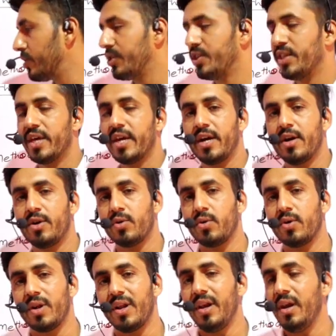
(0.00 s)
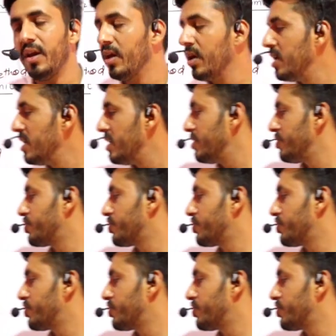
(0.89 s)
There are total